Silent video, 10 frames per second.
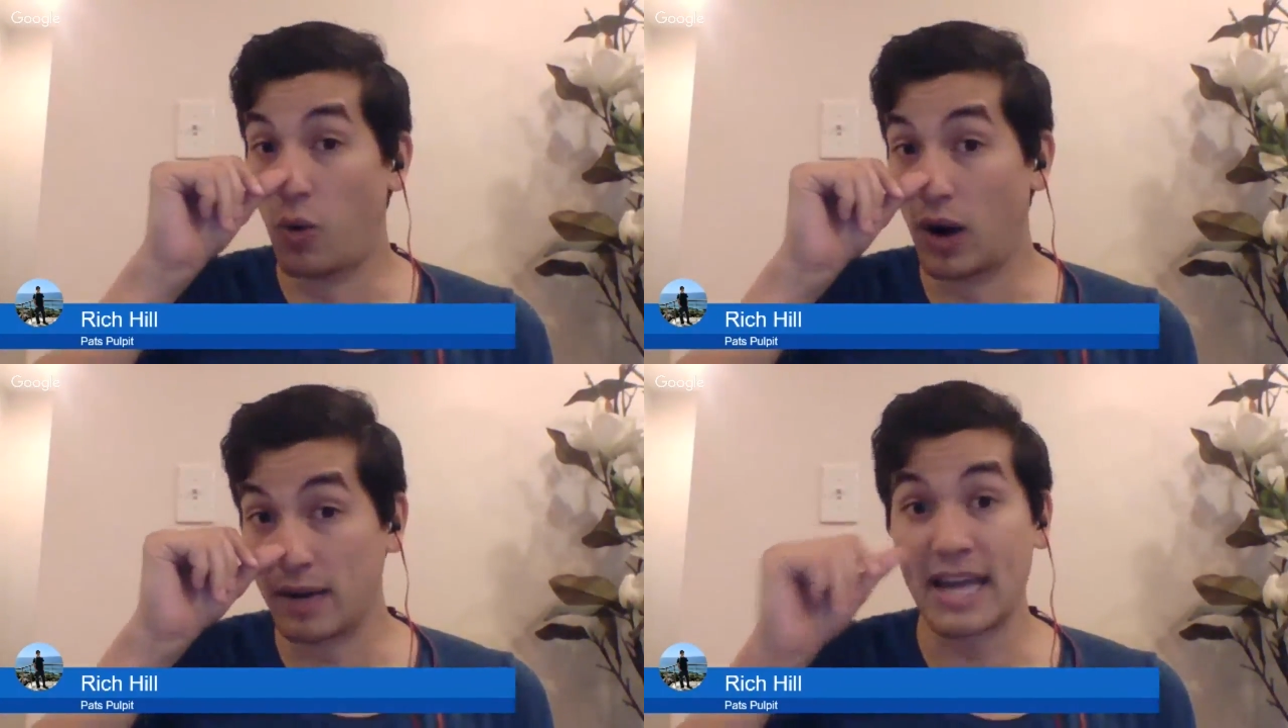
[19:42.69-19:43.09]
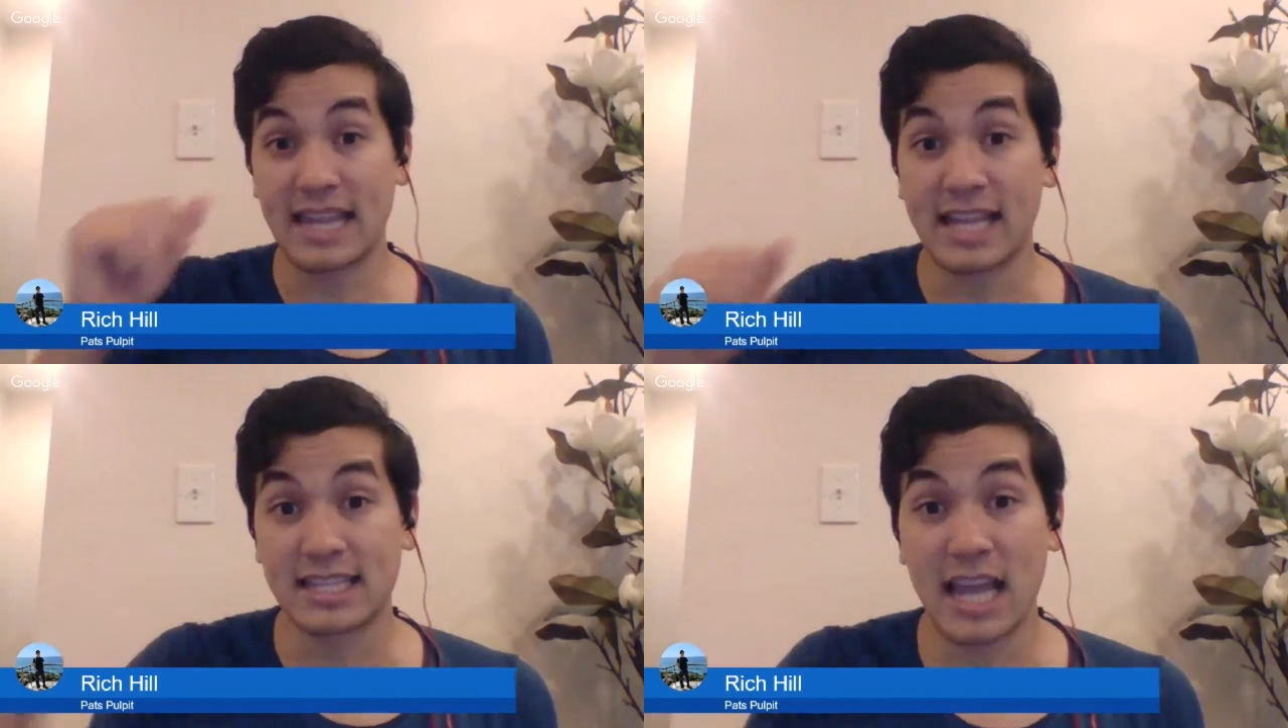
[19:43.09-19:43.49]
I don't
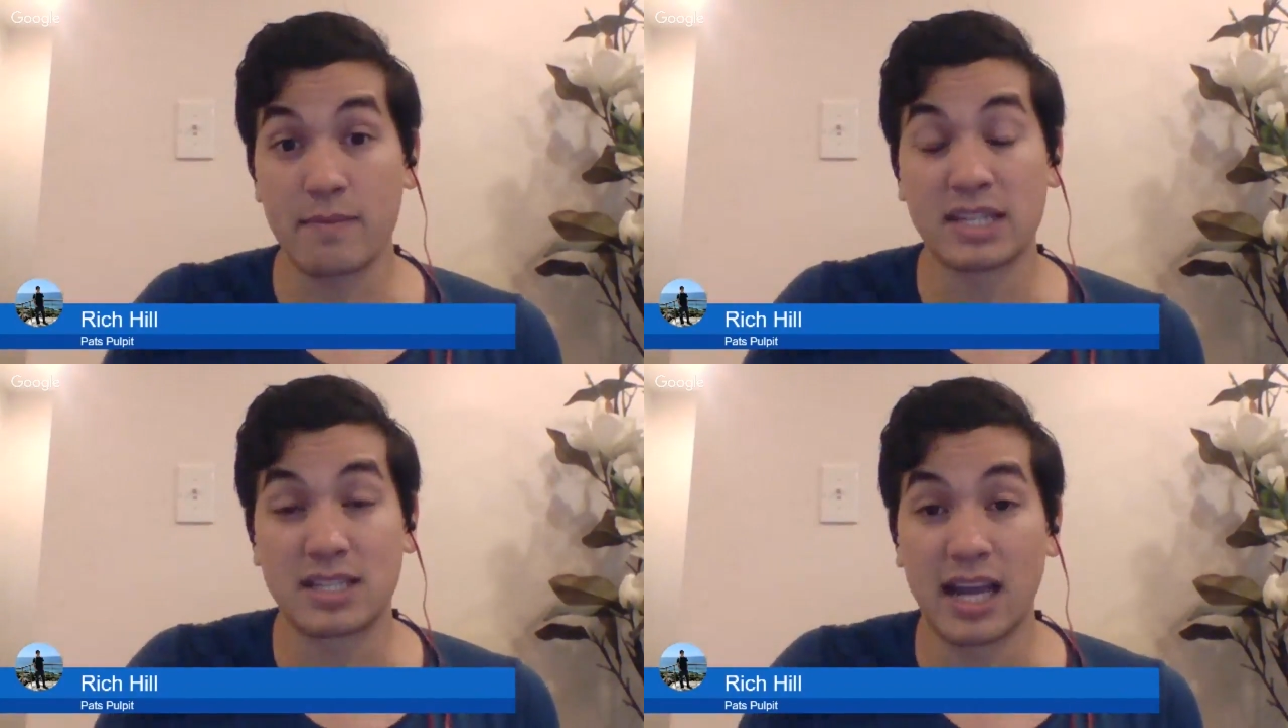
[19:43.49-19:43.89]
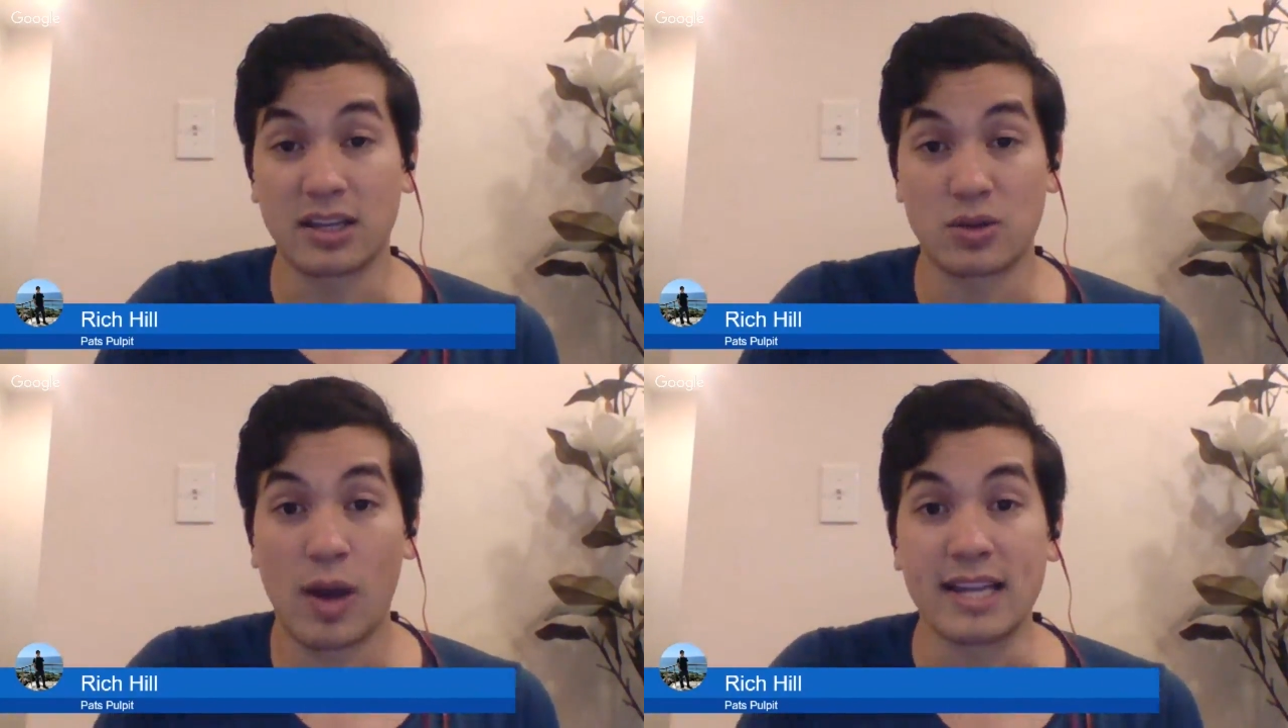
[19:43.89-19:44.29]
want to make that same
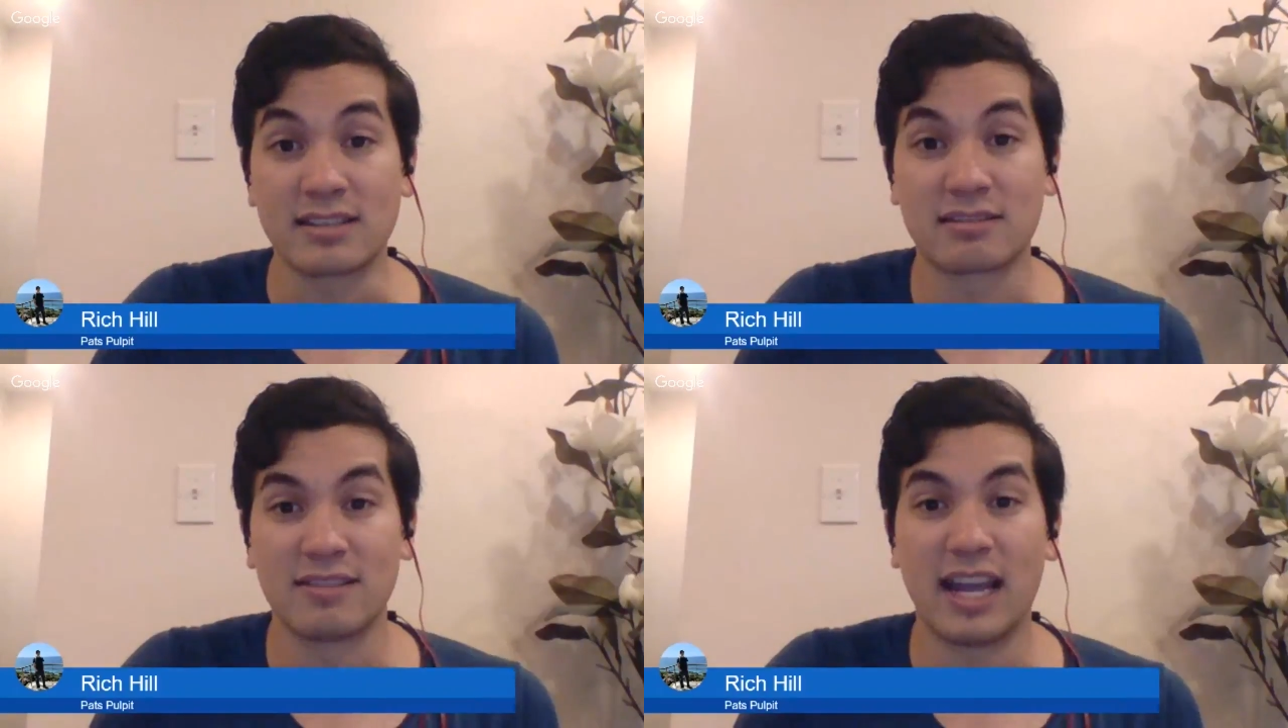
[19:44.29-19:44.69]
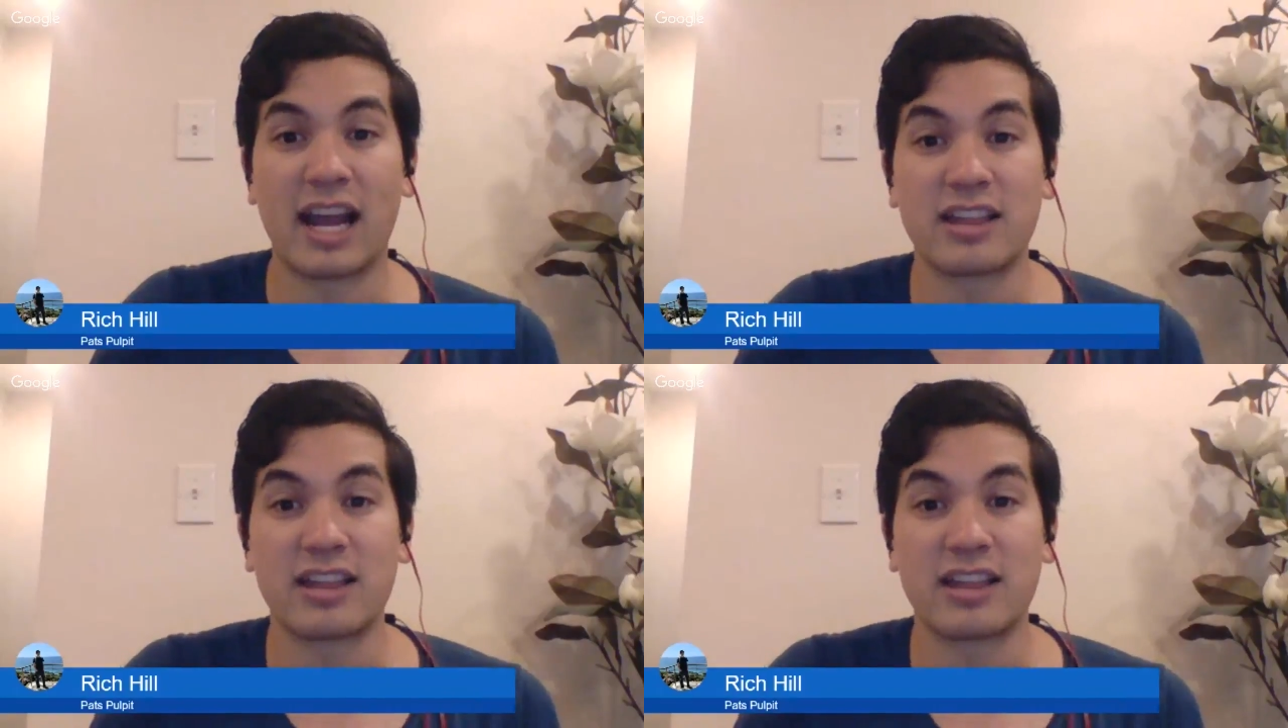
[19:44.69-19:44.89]
mistake twice.